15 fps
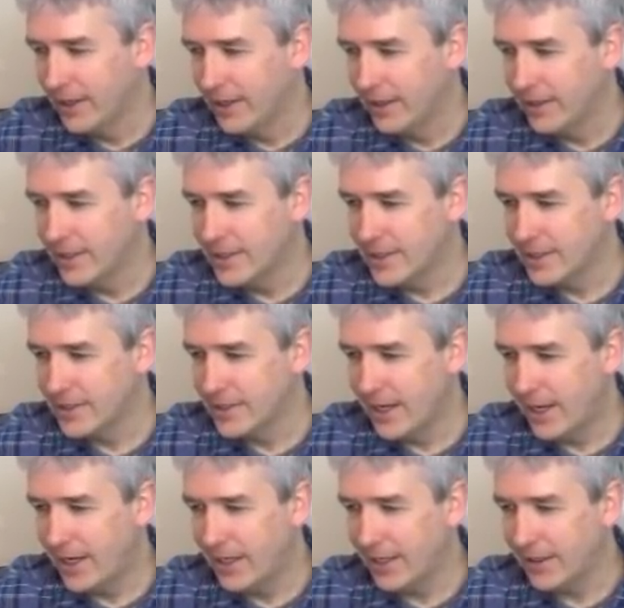this is
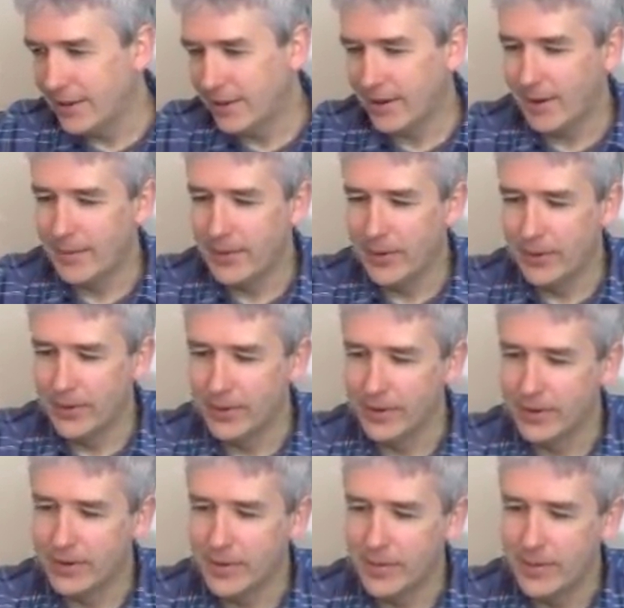not a motor
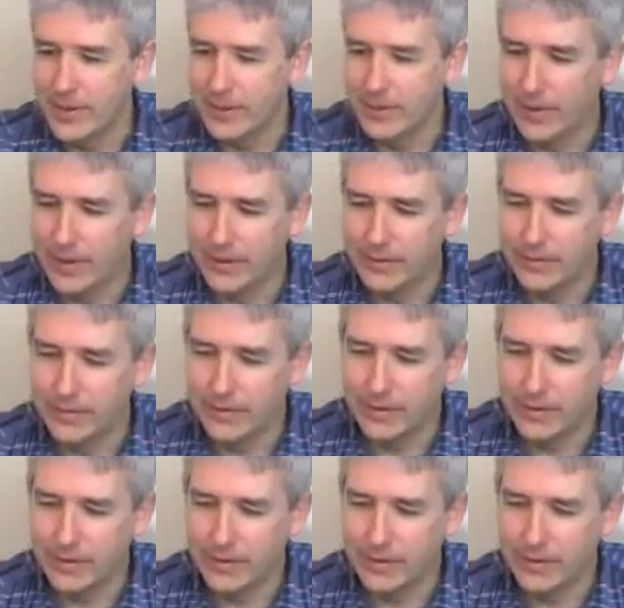to be run,